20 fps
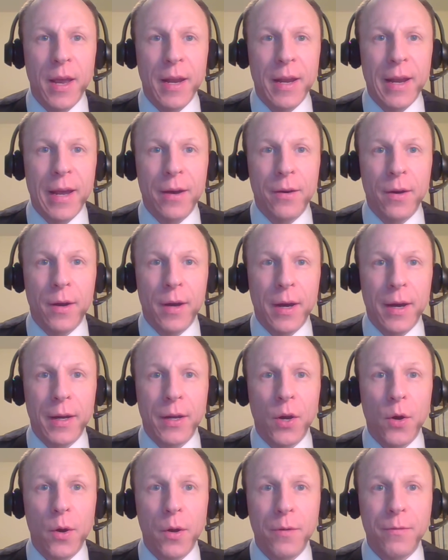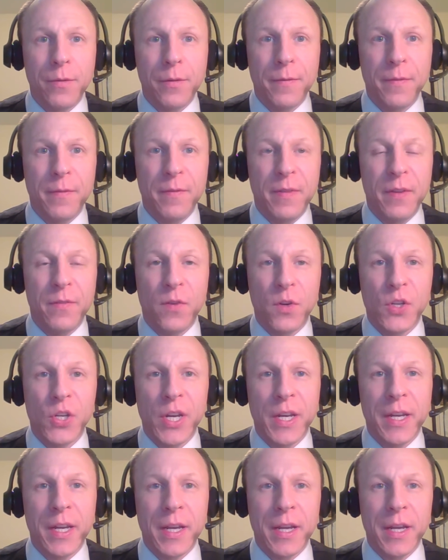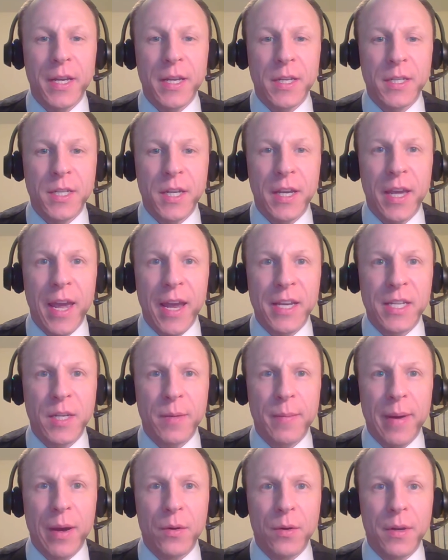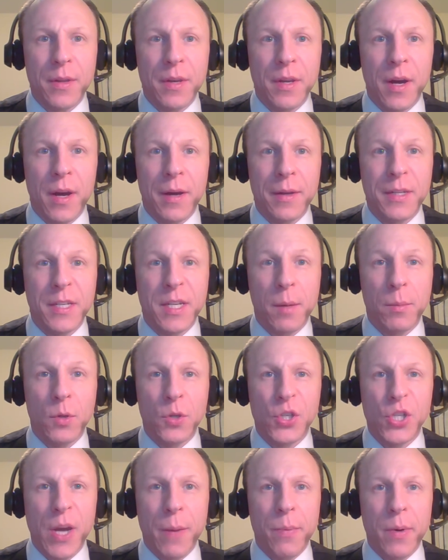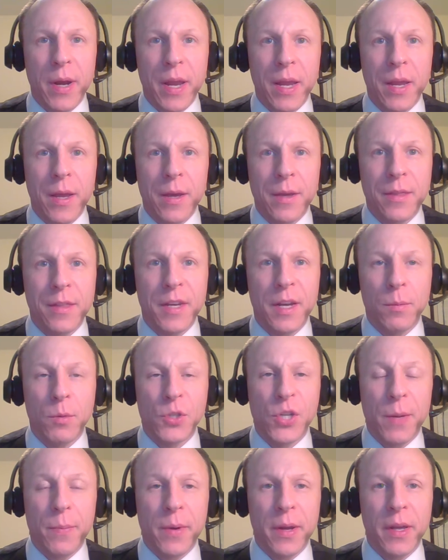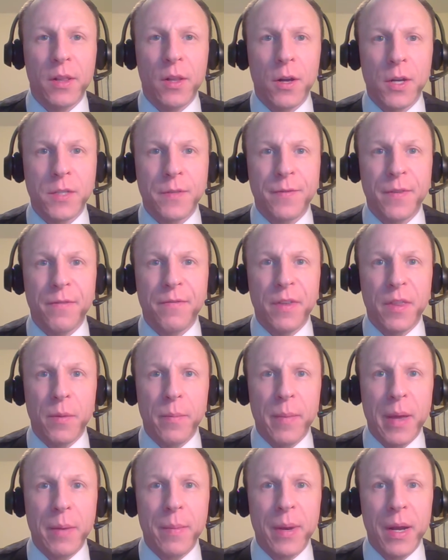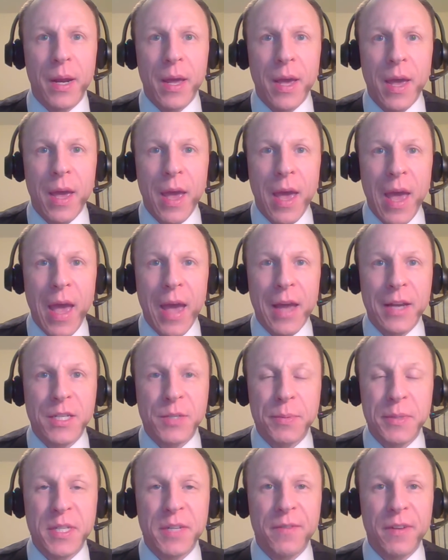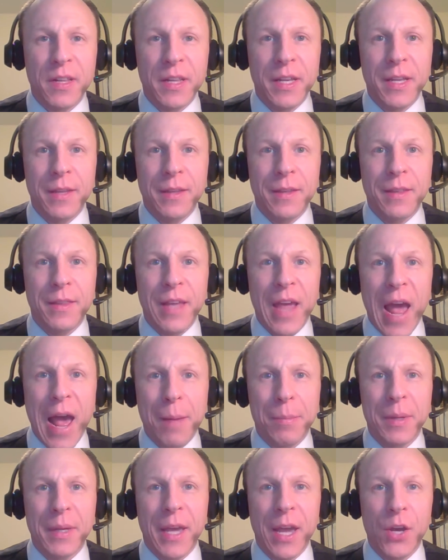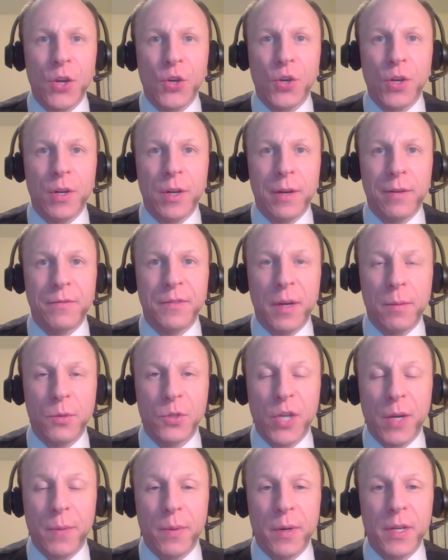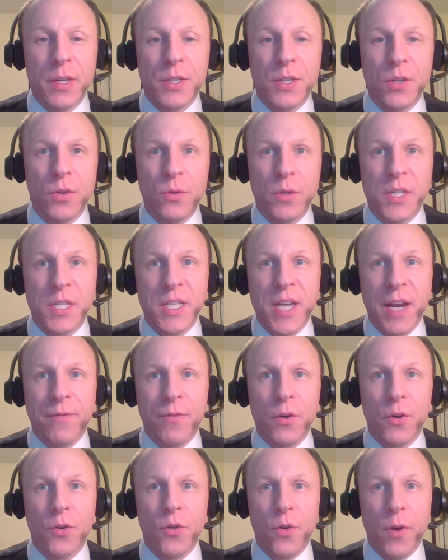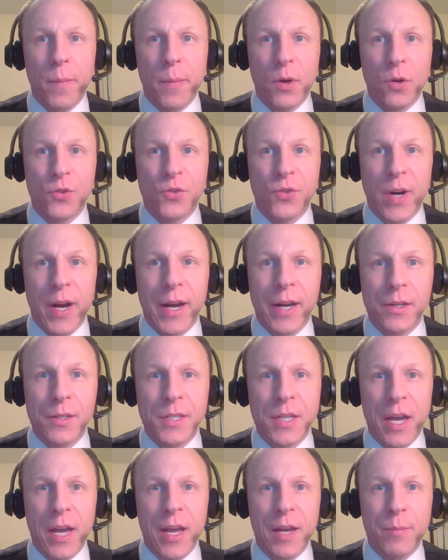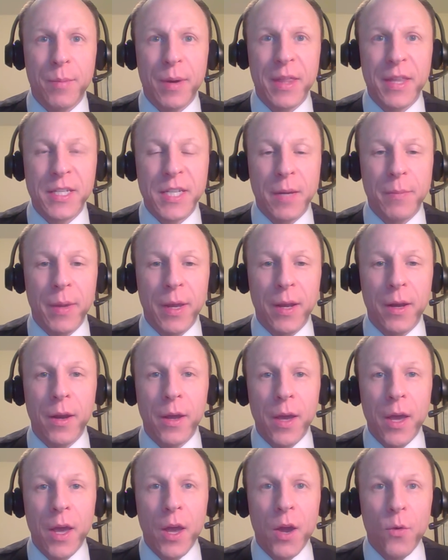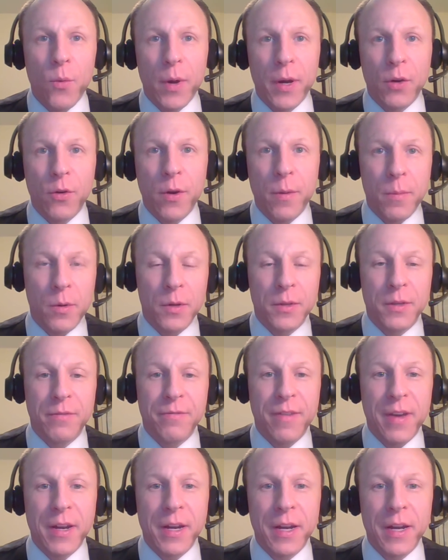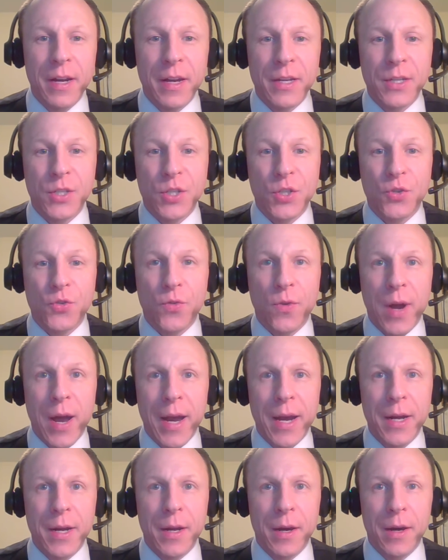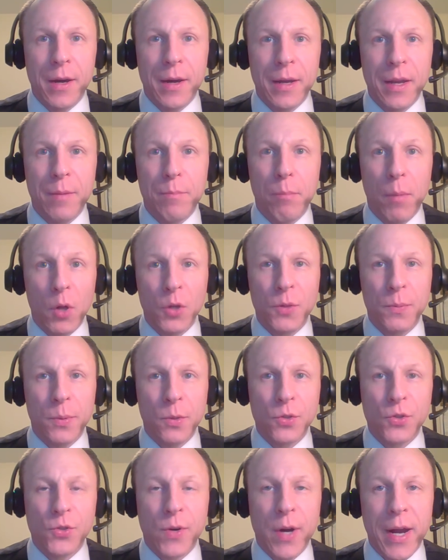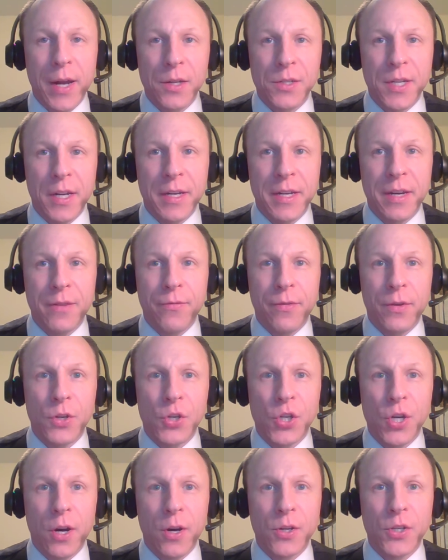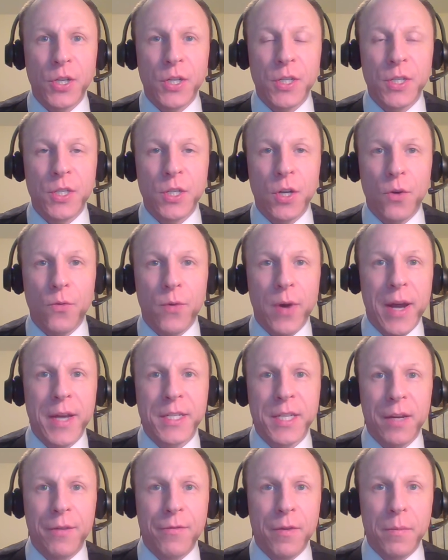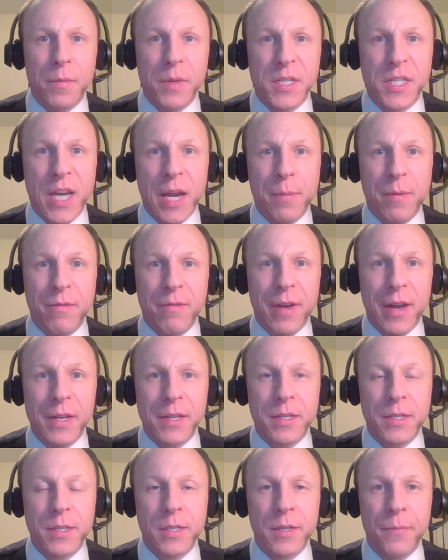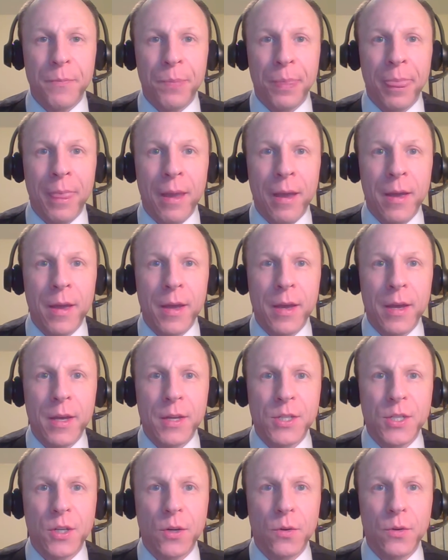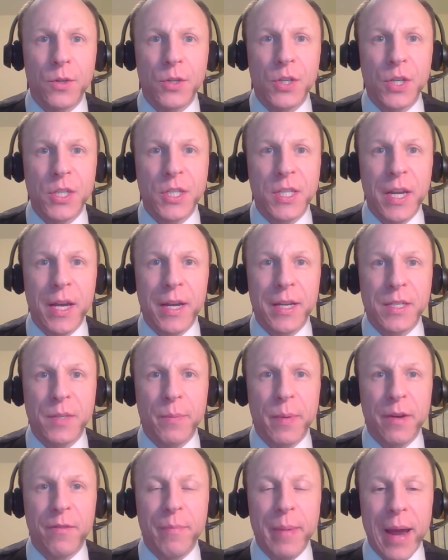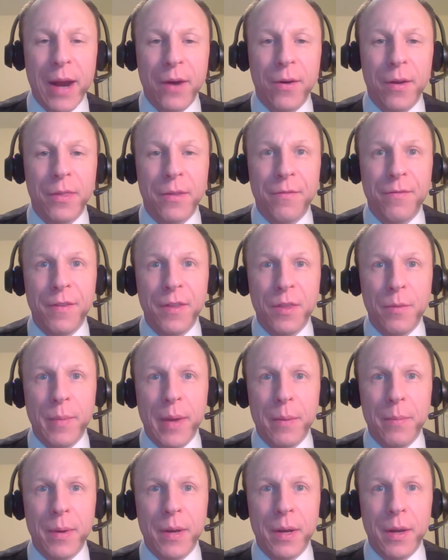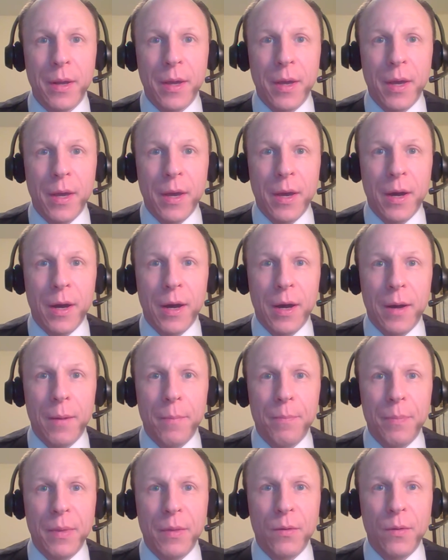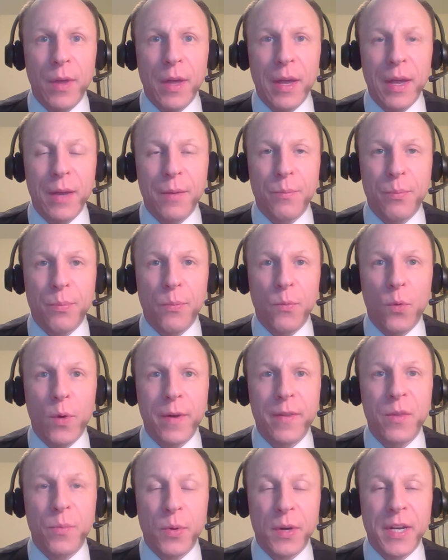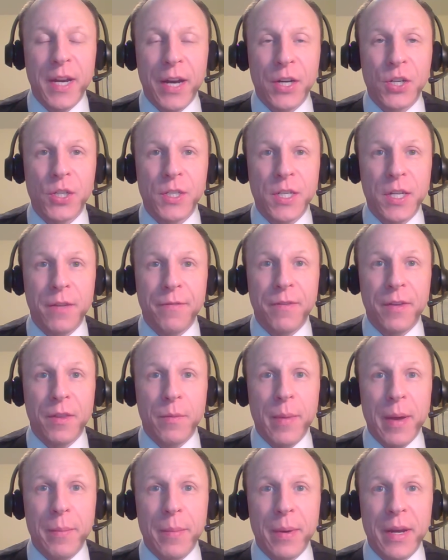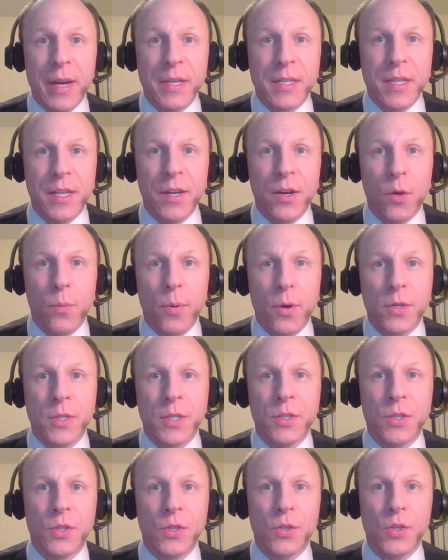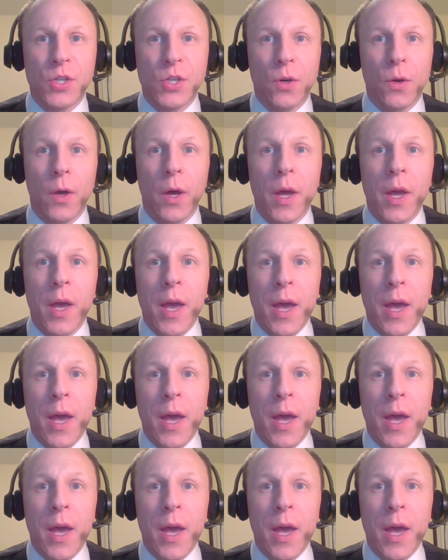Now, Currier v. Virginia is a case about double jeopardy, the double jeopardy clause of the Fifth Amendment, and specifically the application of double jeopardy to severed criminal trials. And by this I mean when a criminal defendant is tried in multiple trials on different charges arising from the same events. So just as a bit of background, the Fifth Amendment, one of the protections in the Fifth Amendment is that no person shall